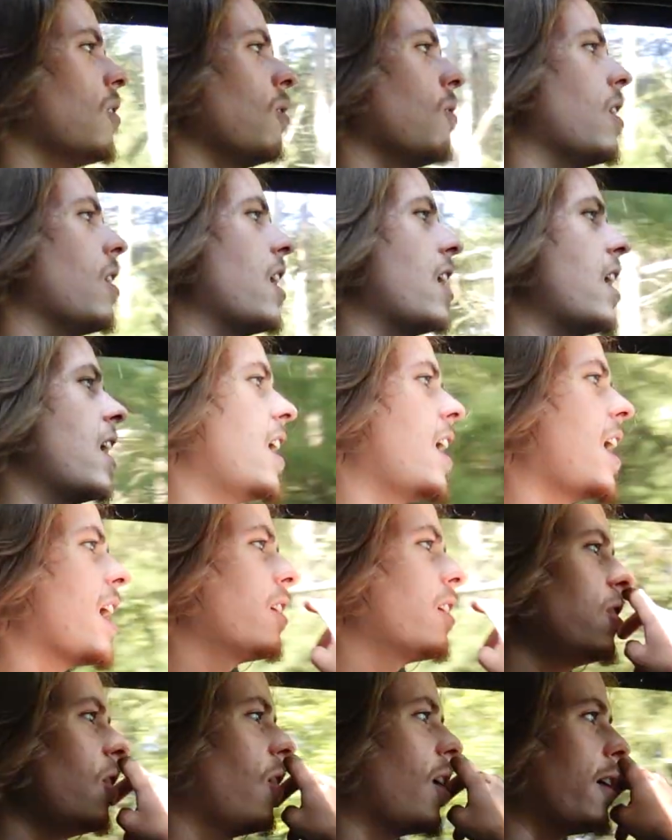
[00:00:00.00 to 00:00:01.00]
I
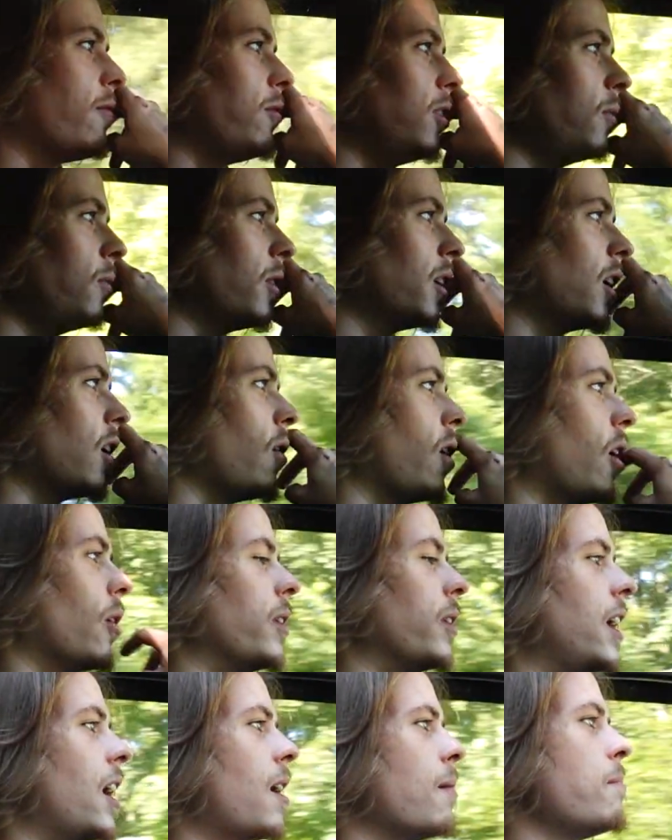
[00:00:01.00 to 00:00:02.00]
don't know. I really want to go
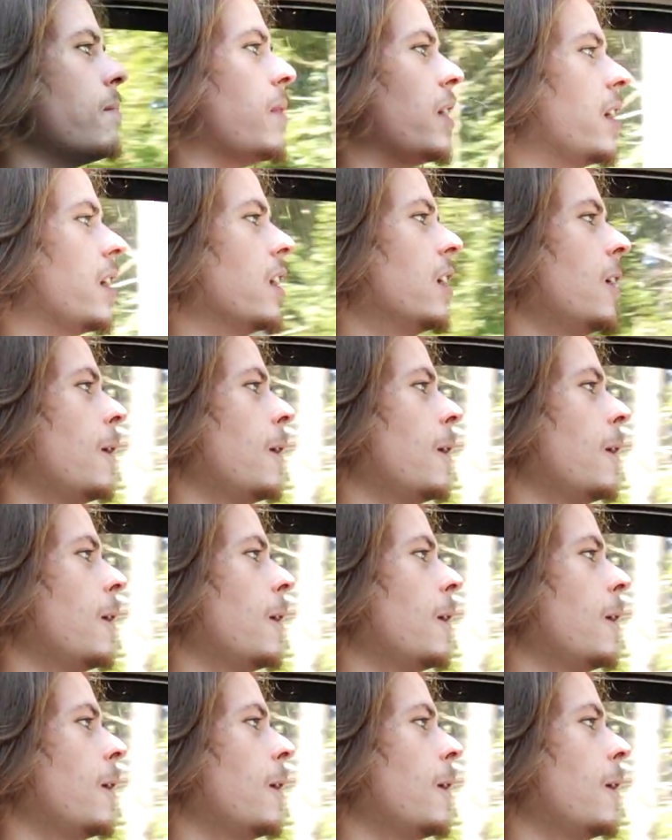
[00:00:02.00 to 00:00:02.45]
OEM, but